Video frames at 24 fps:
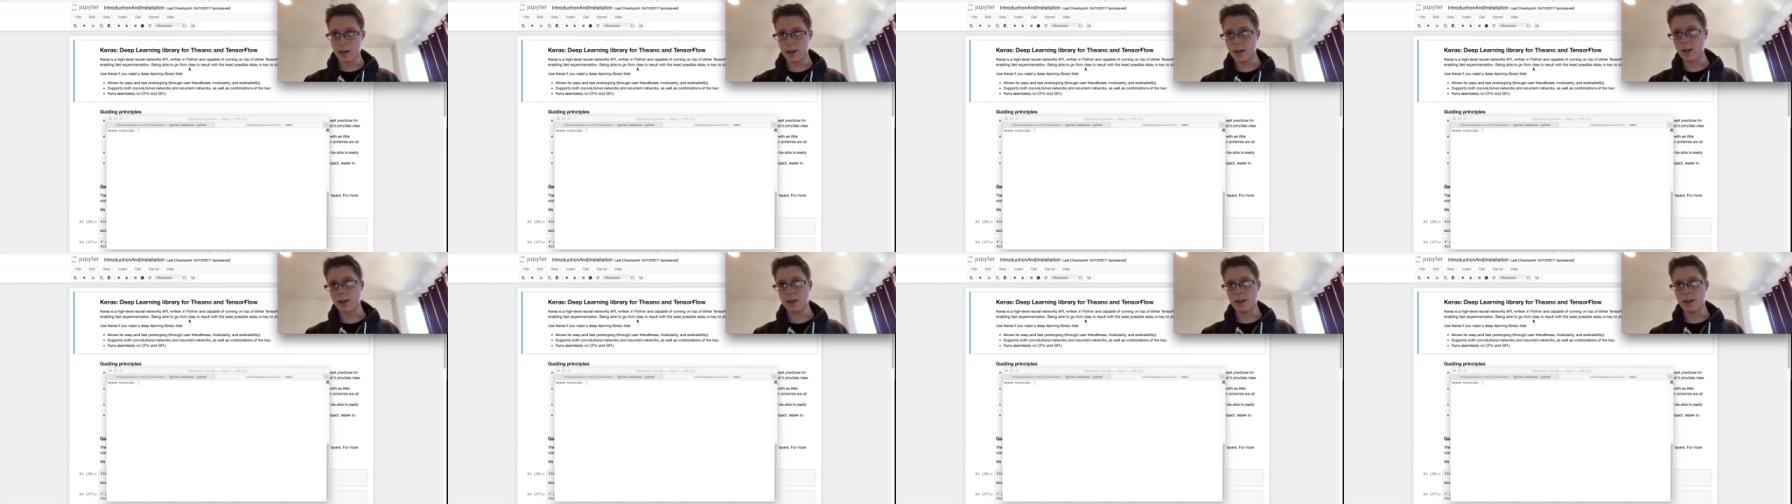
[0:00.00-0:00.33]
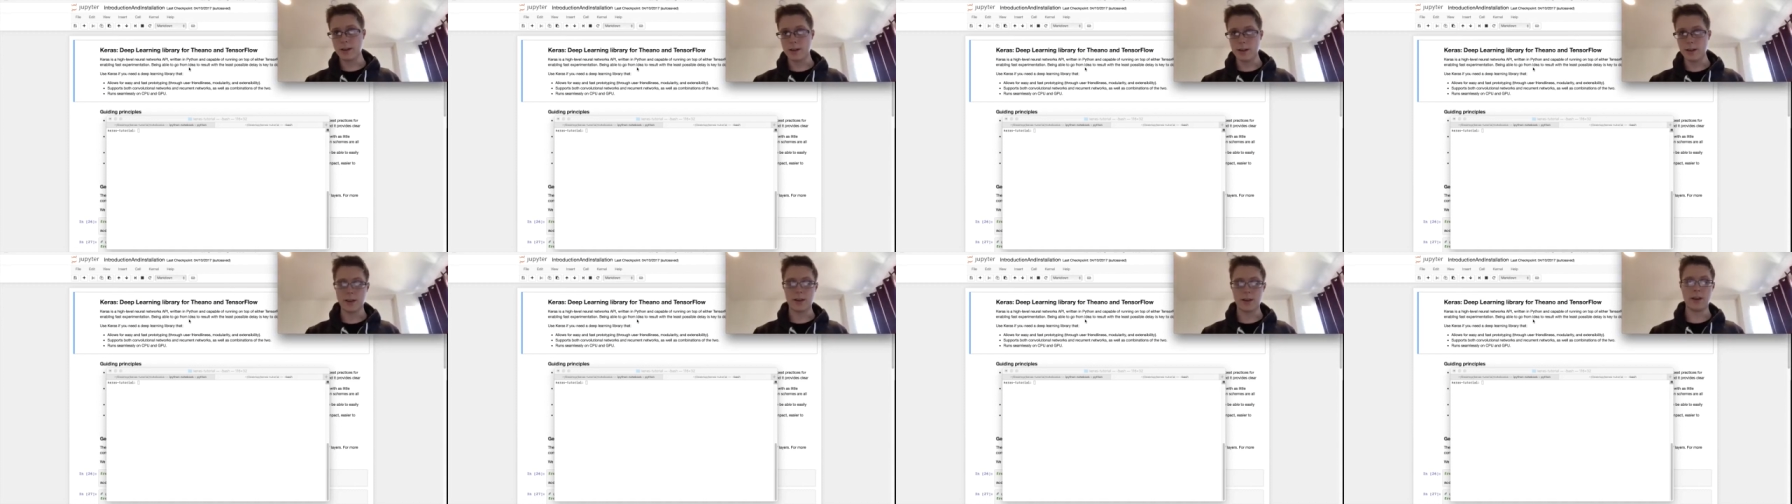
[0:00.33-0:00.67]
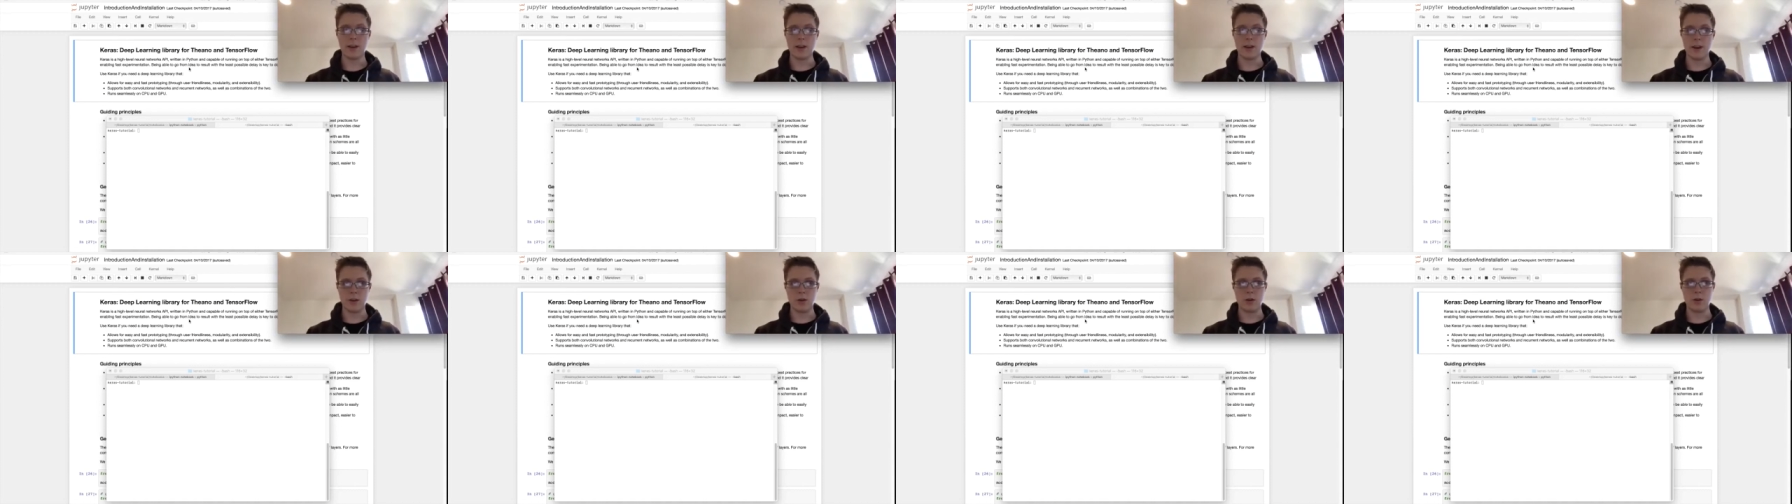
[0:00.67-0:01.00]
Uh,
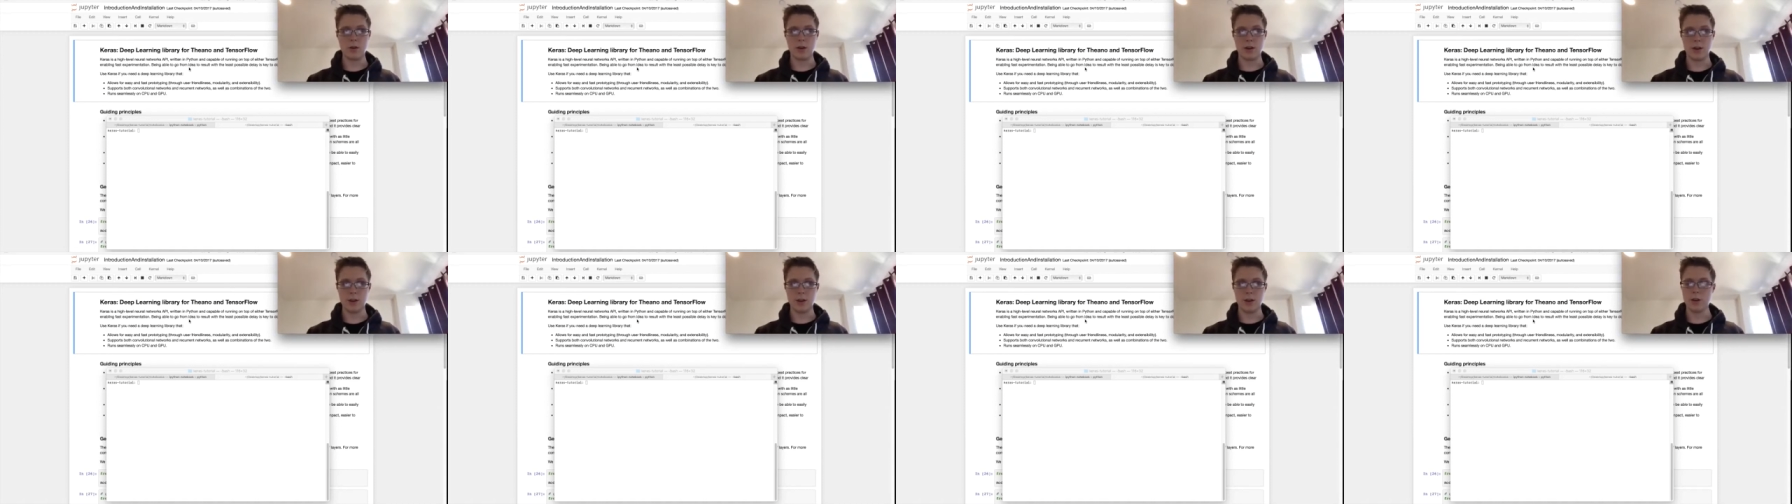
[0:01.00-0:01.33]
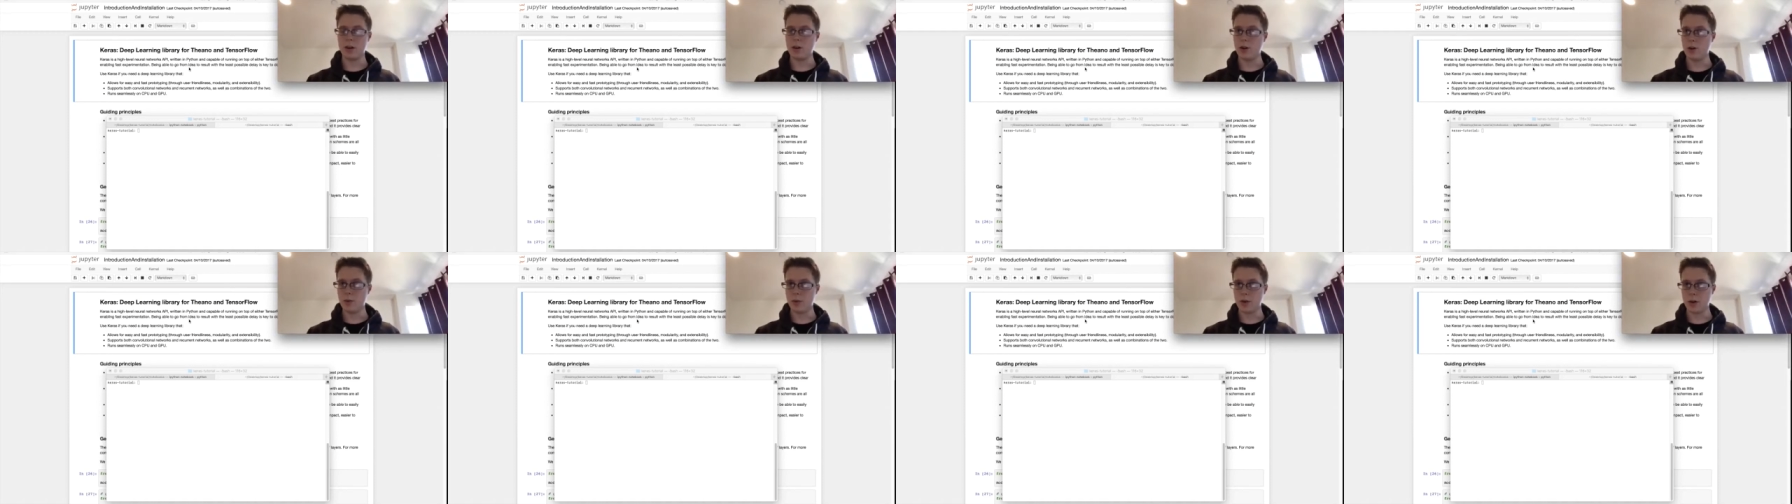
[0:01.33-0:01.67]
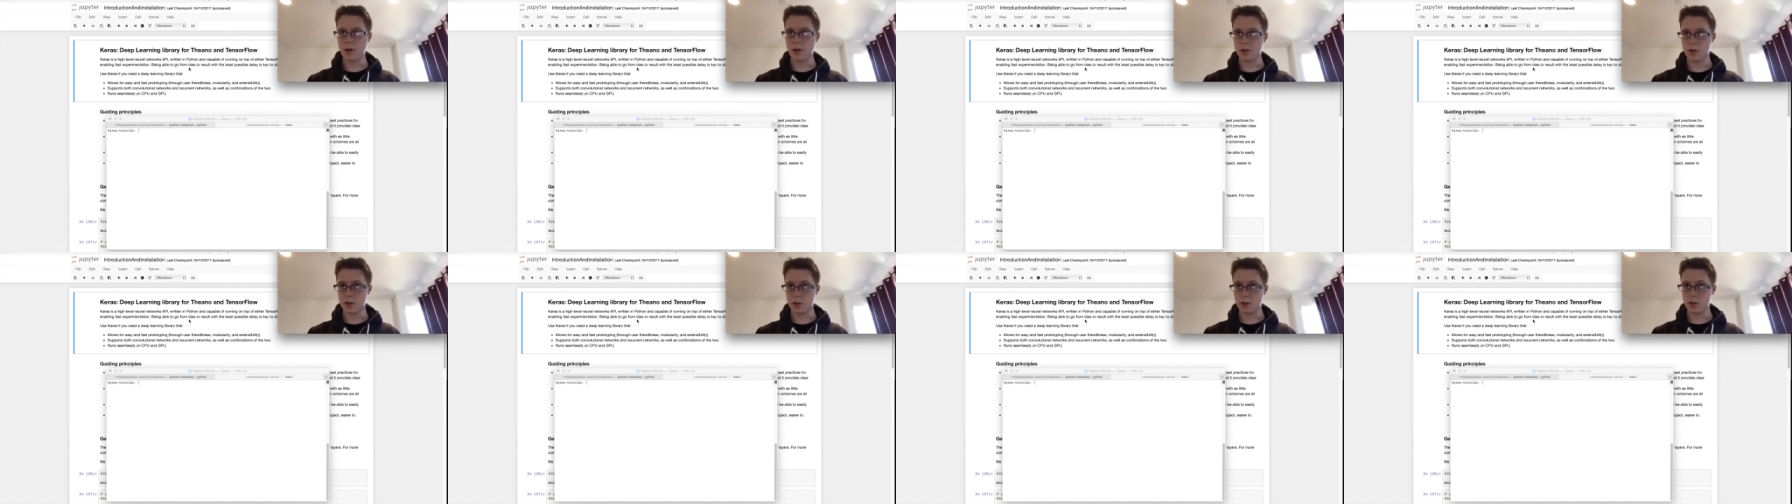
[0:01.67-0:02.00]
Nathaniel here. I hope you
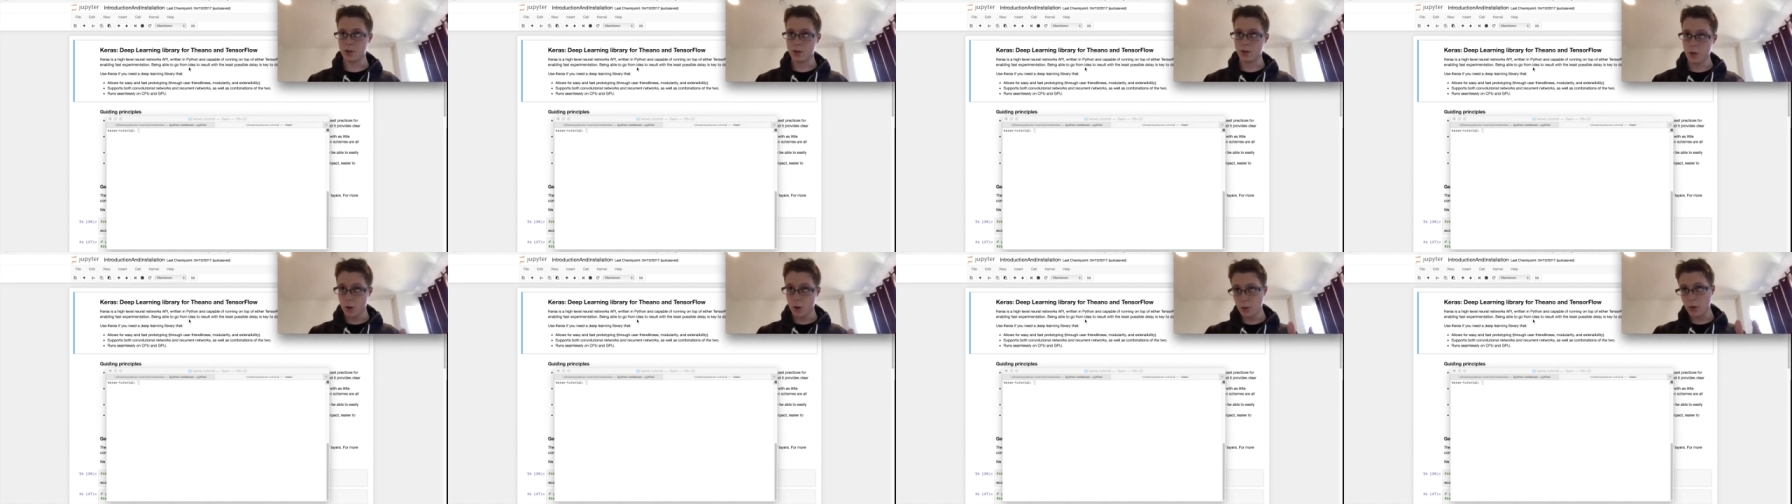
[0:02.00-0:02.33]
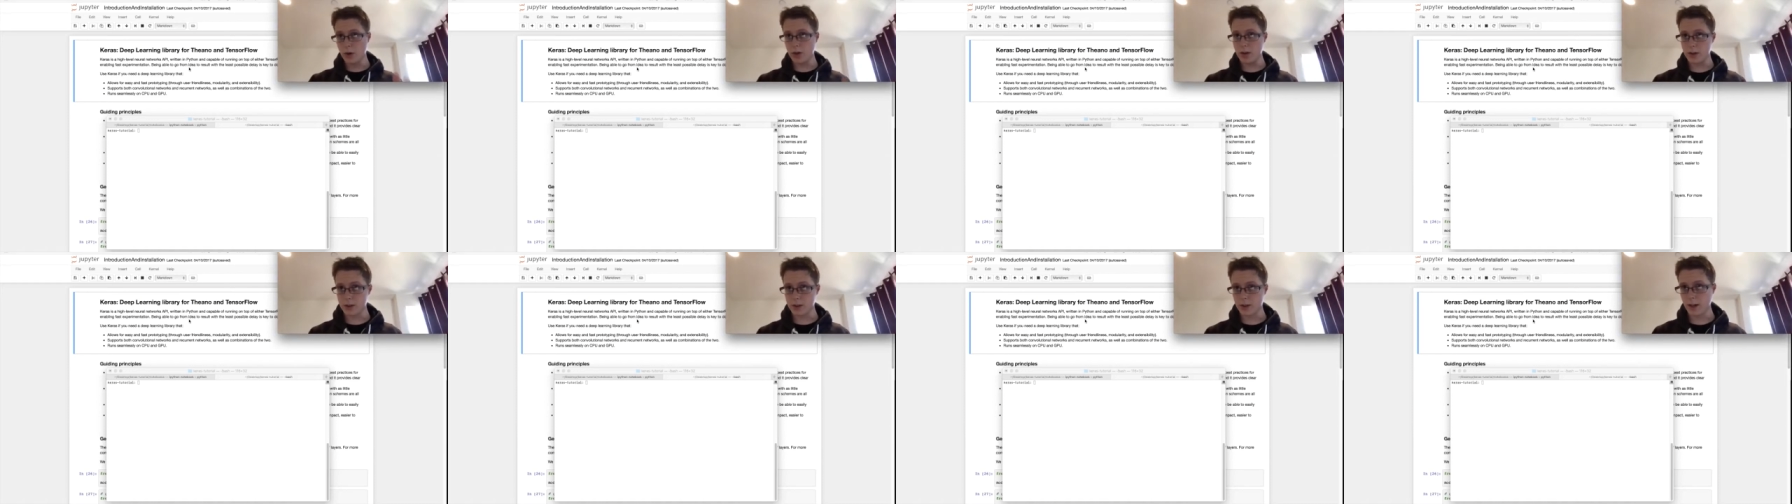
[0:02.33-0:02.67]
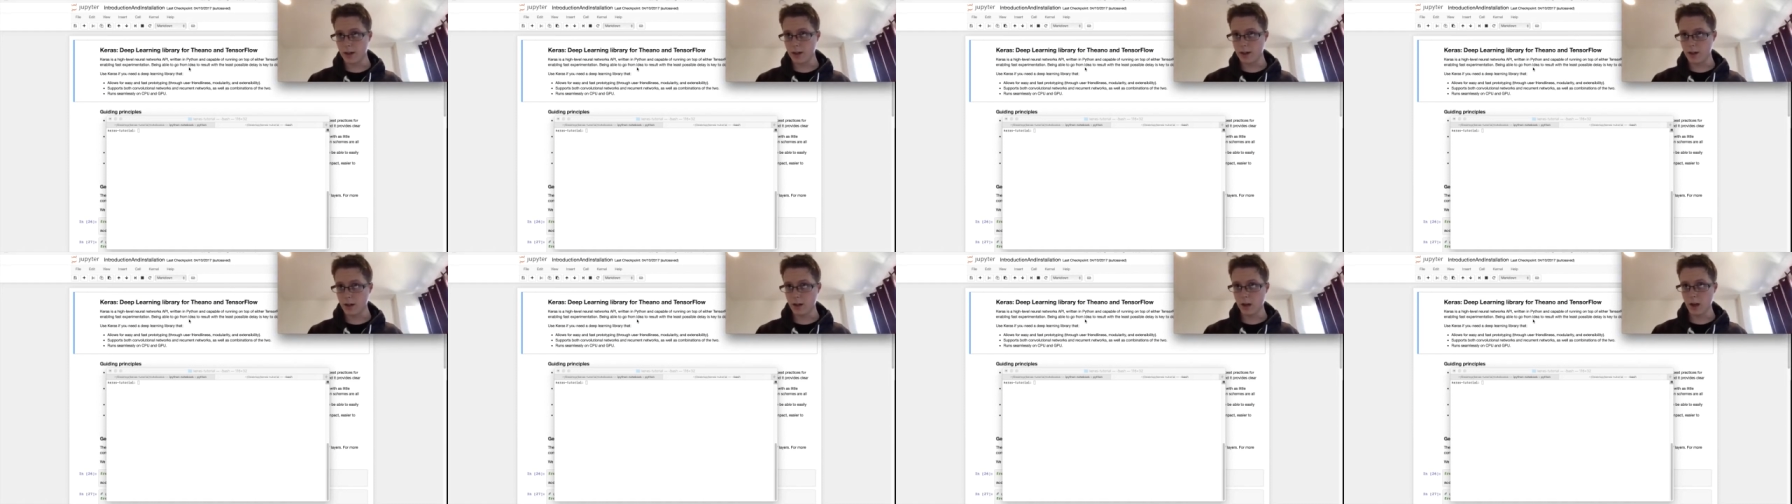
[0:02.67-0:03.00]
guys are super
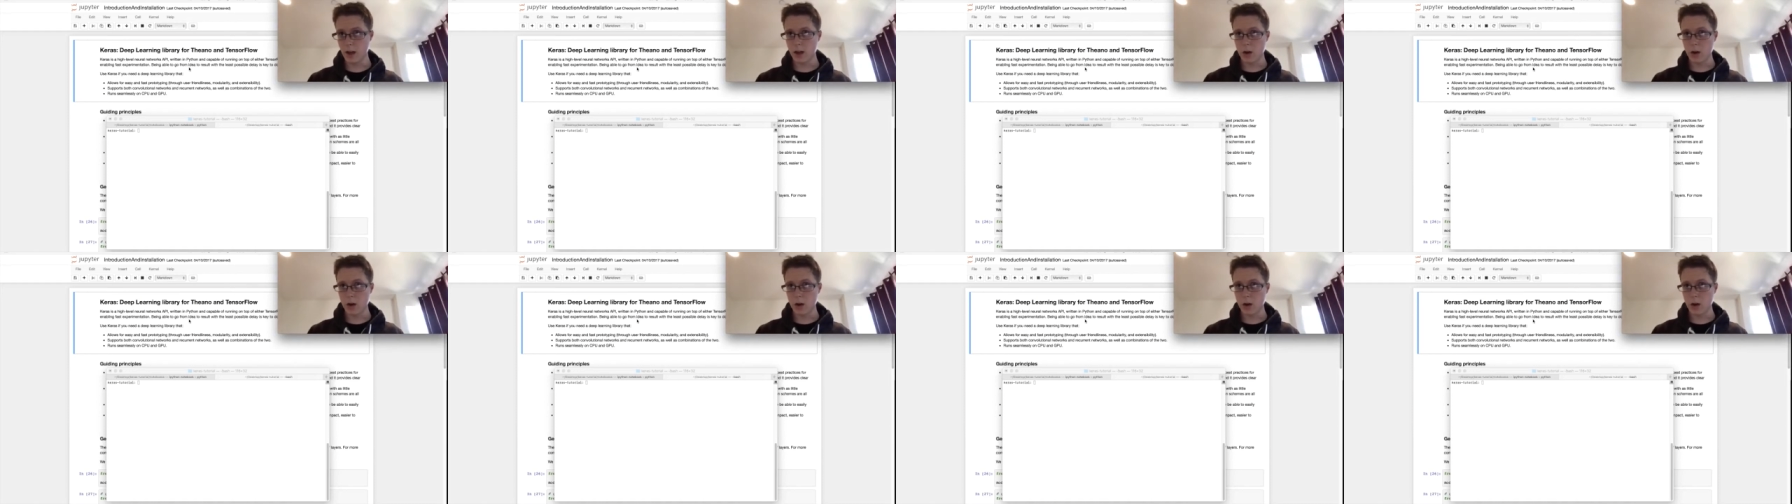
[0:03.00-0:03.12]
excited.